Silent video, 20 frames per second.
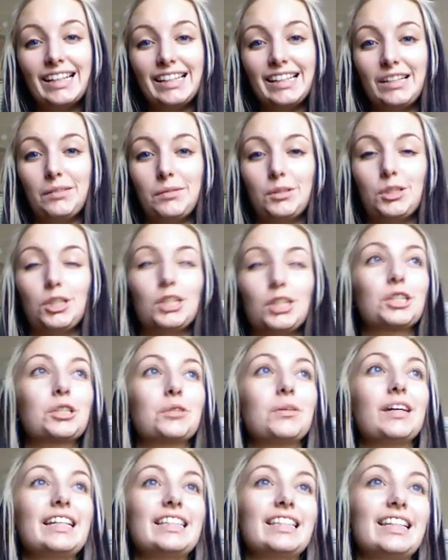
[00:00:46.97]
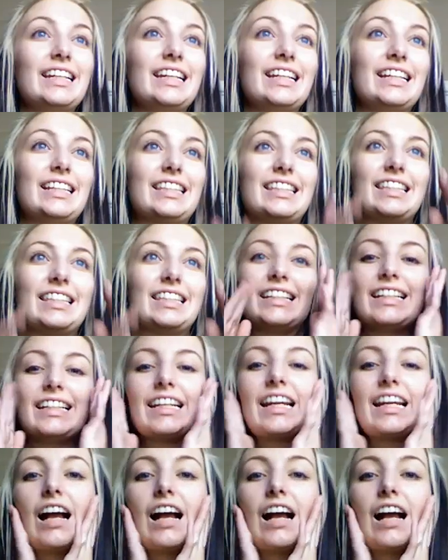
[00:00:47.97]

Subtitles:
and it was just craziness, and